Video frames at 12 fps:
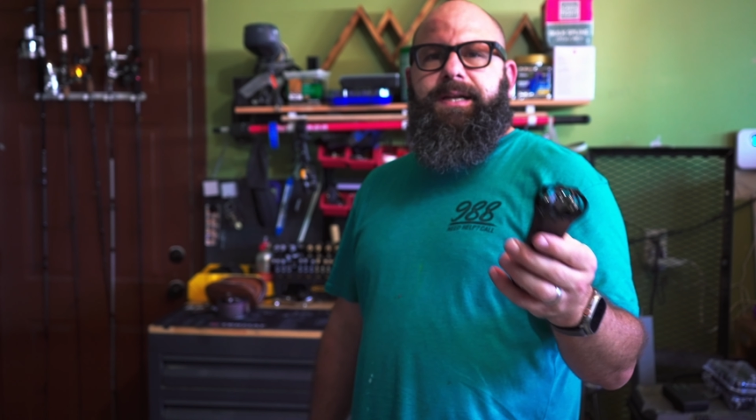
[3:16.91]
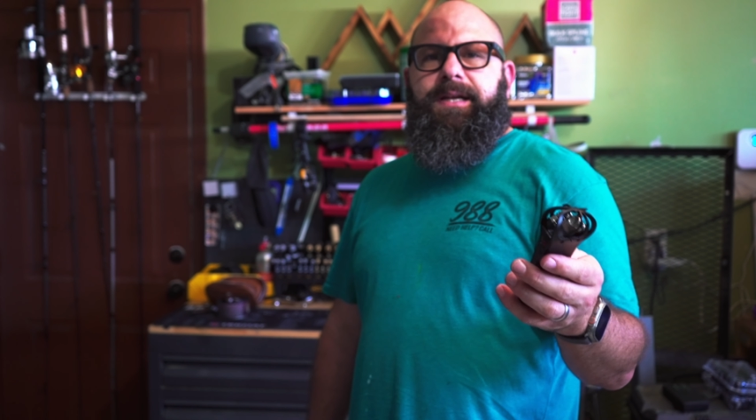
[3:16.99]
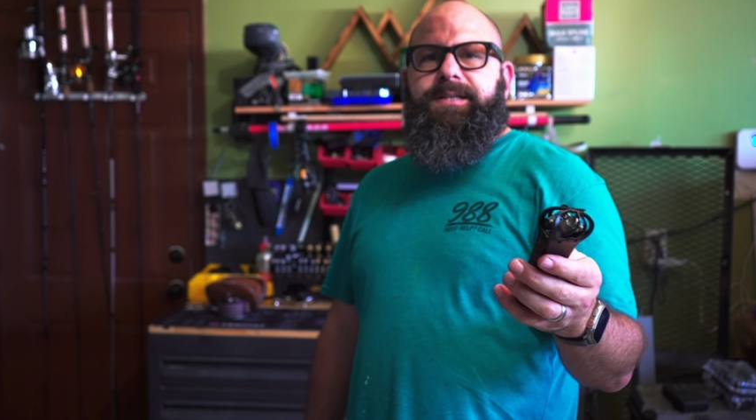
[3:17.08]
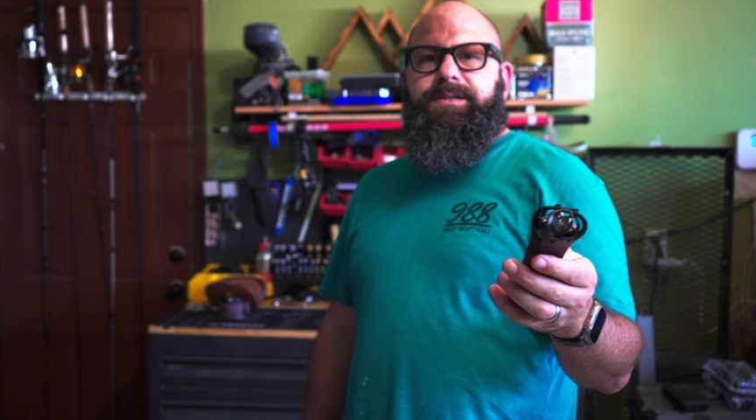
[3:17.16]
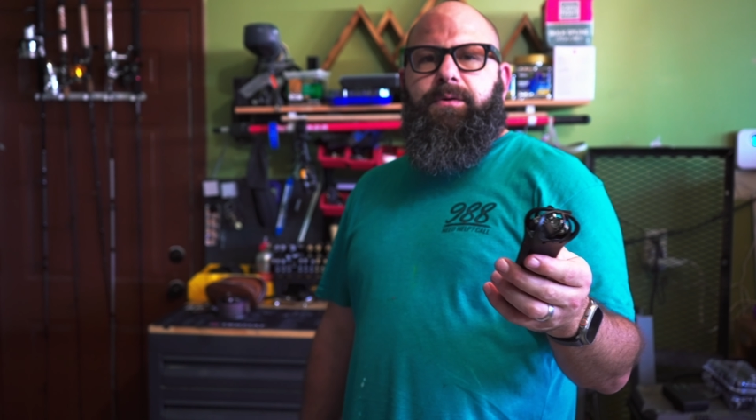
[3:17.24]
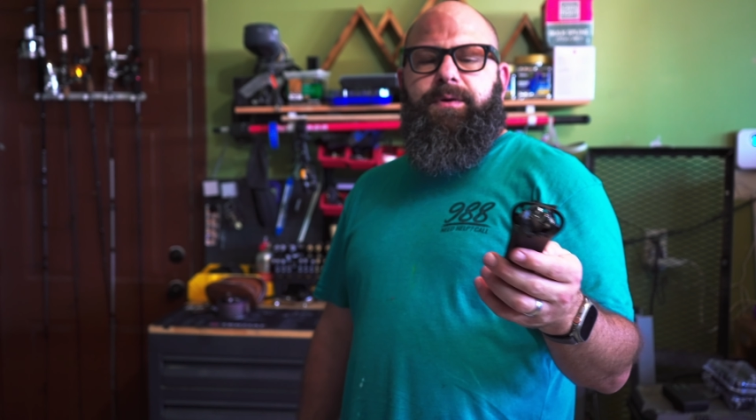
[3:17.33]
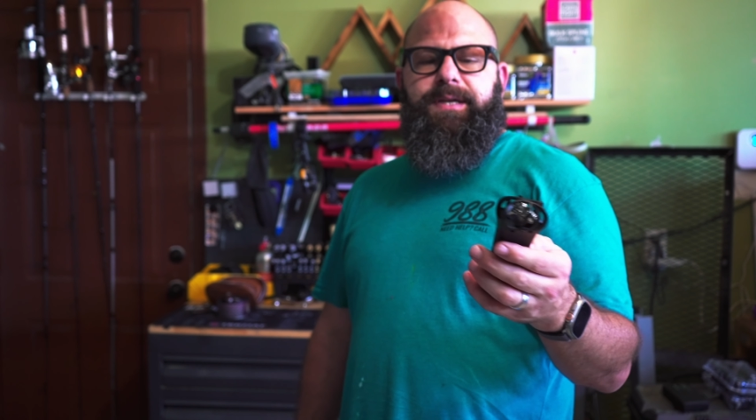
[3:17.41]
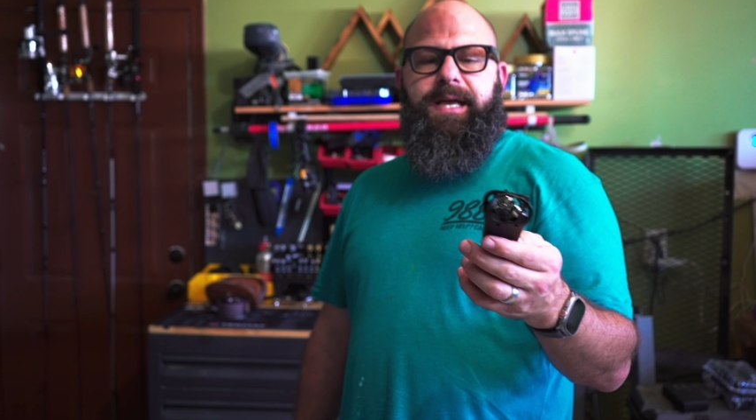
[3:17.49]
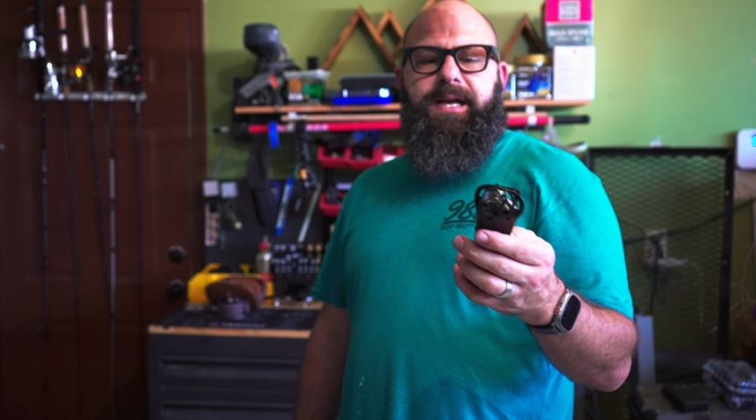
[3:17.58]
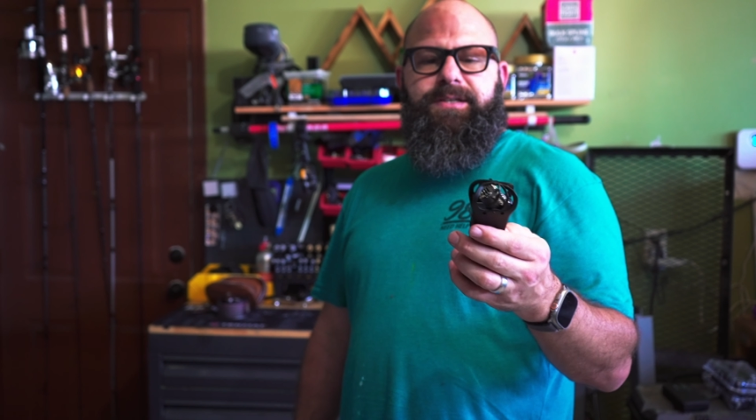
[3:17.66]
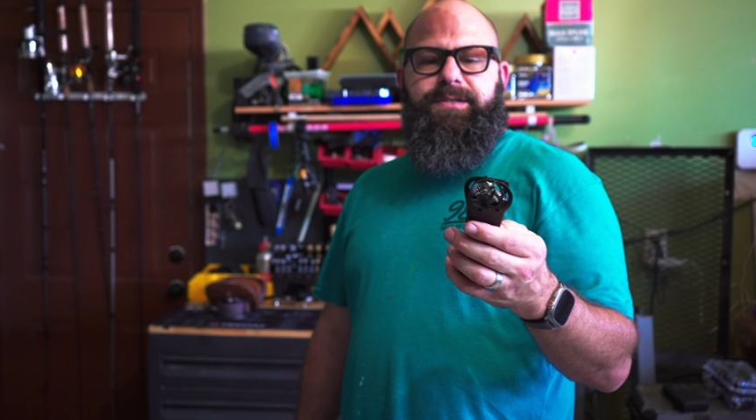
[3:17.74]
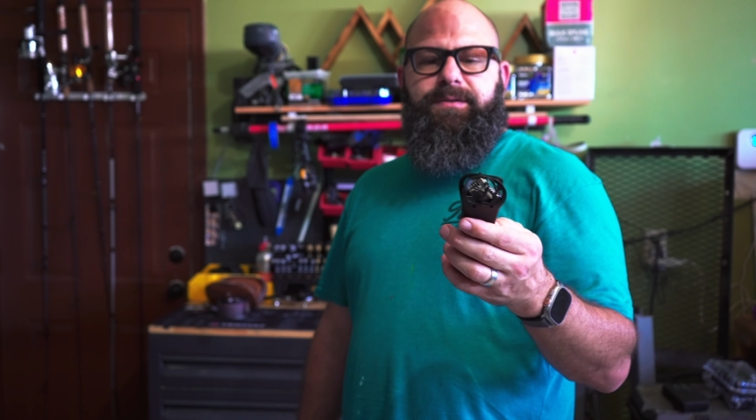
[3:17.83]
it is going to
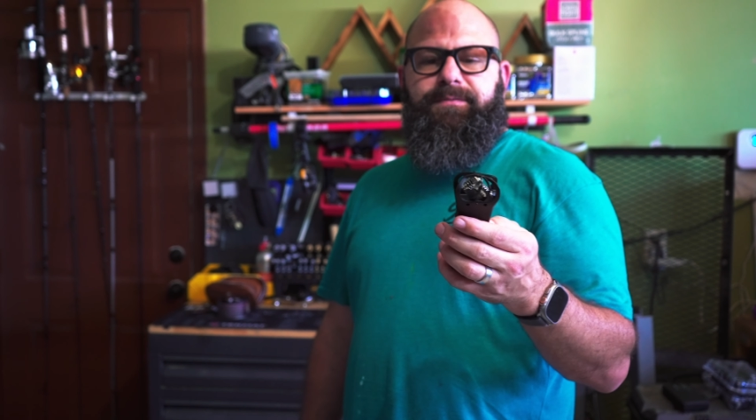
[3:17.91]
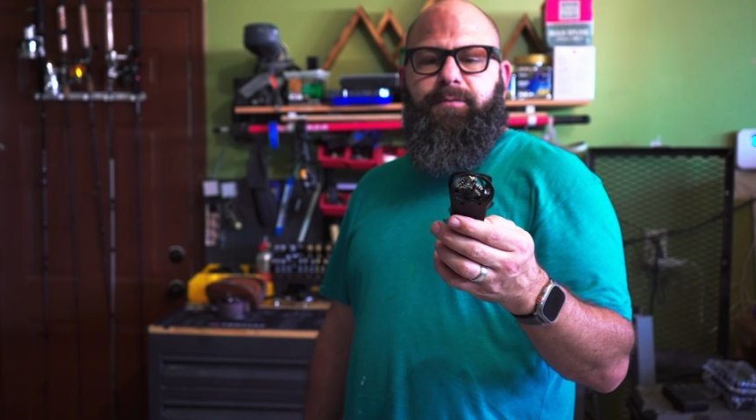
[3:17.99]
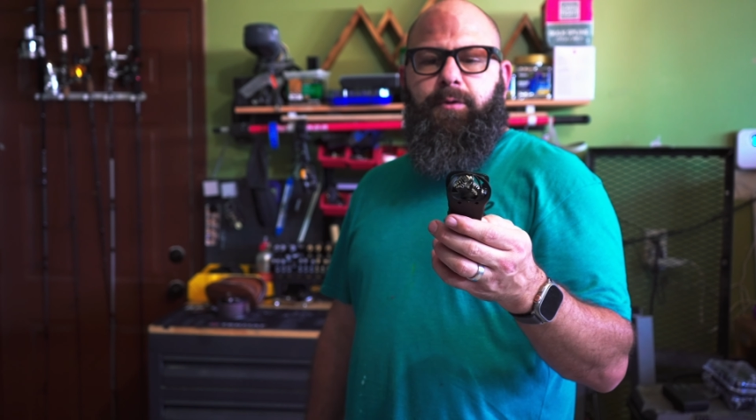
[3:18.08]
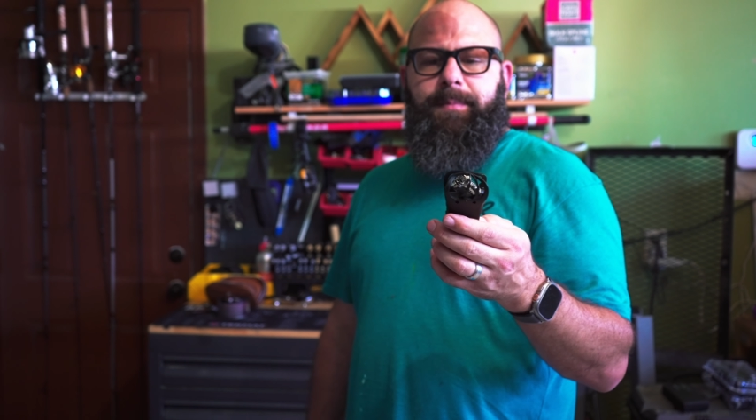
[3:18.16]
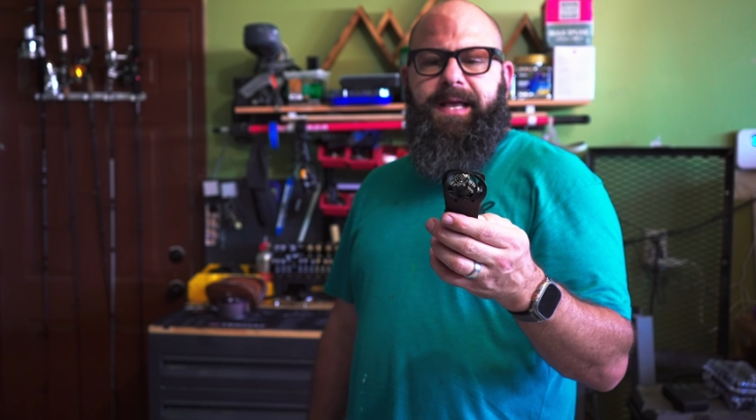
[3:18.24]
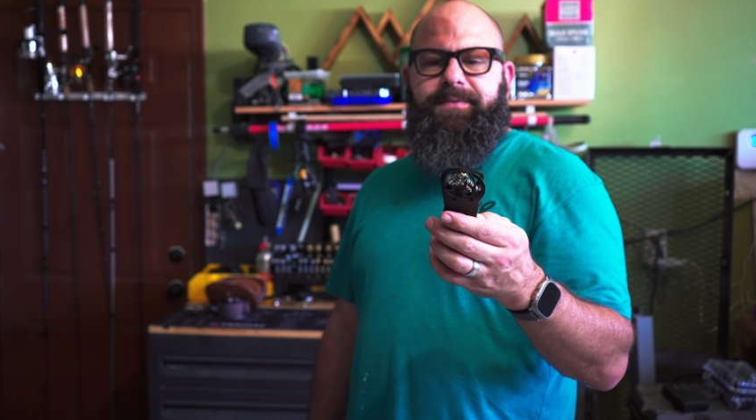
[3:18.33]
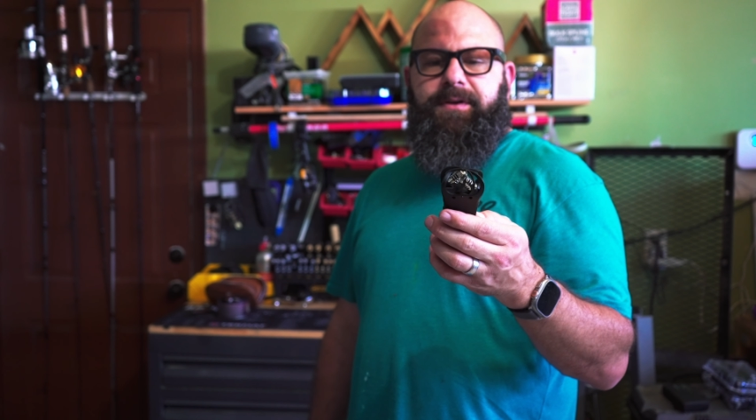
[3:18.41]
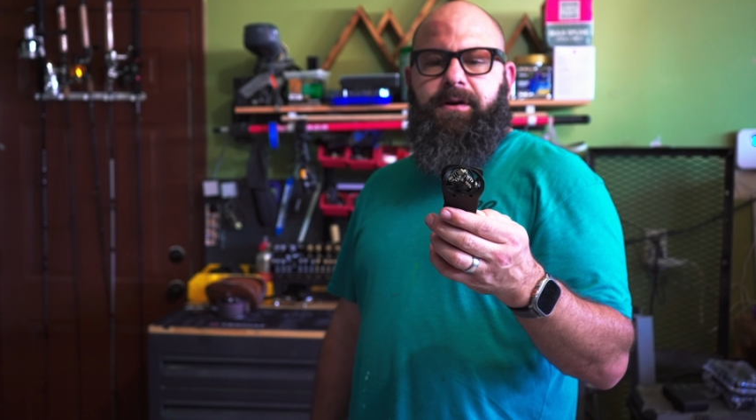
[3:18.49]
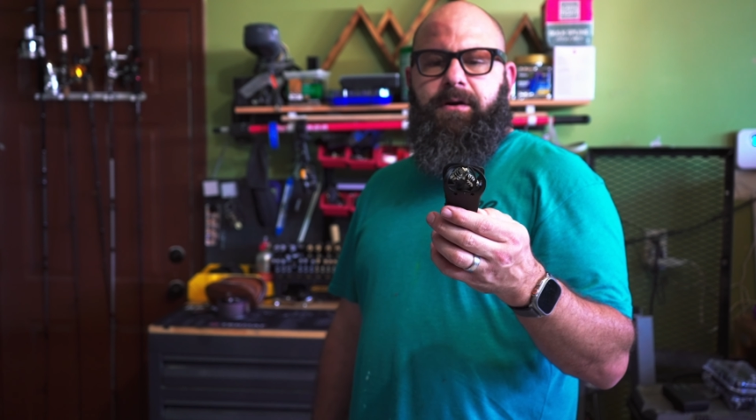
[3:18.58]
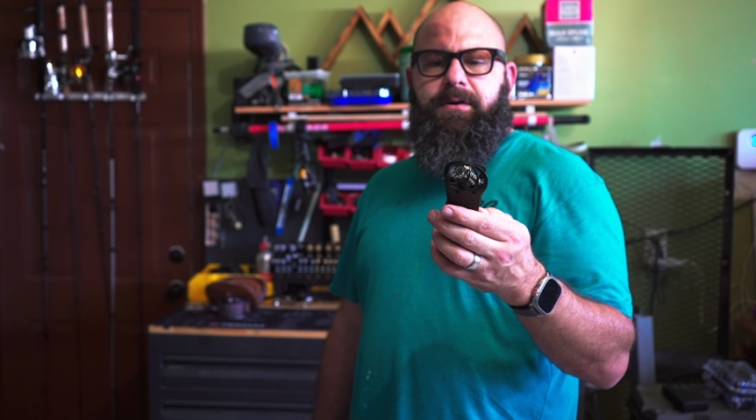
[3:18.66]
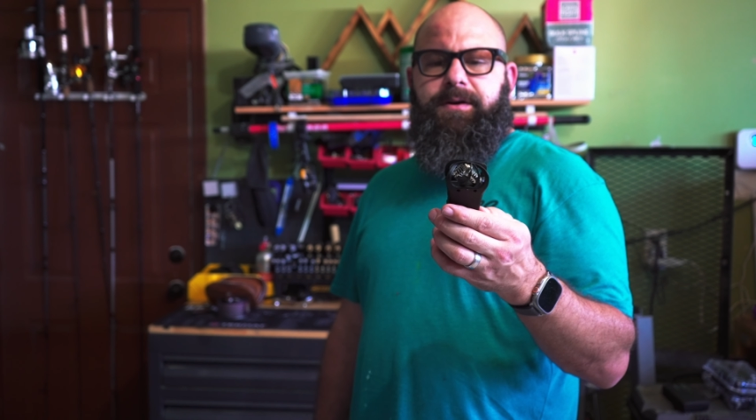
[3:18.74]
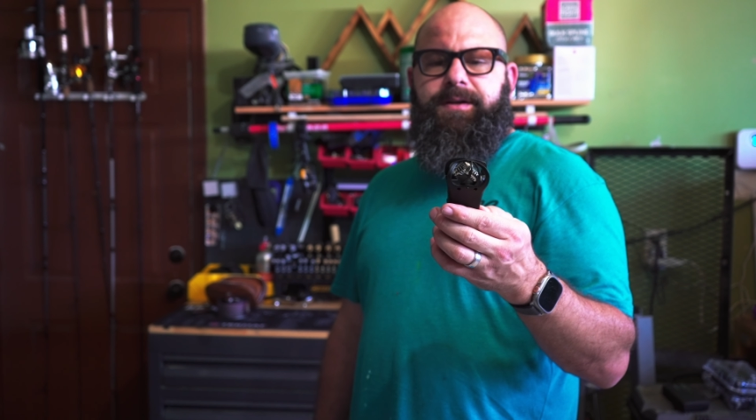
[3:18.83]
ask you to format the
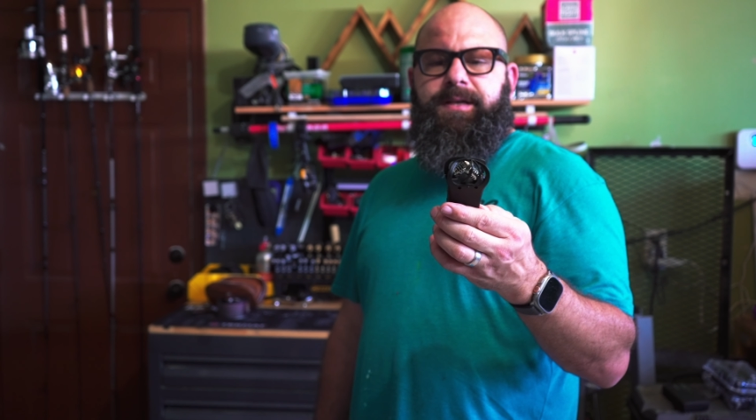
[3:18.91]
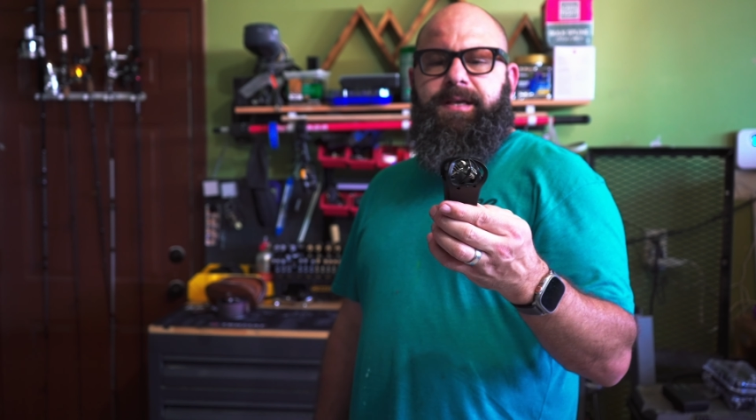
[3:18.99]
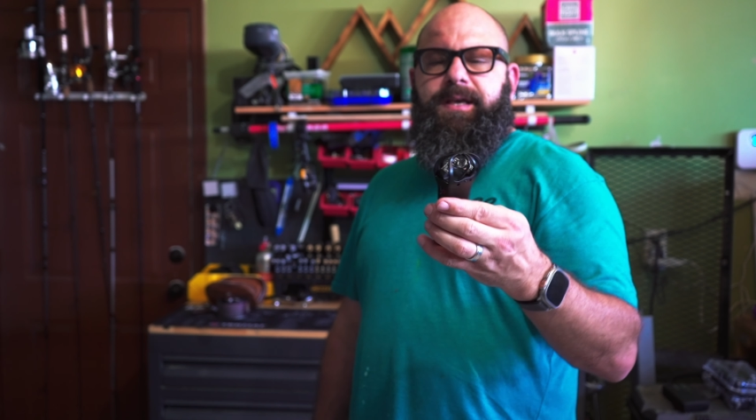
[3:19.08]
card.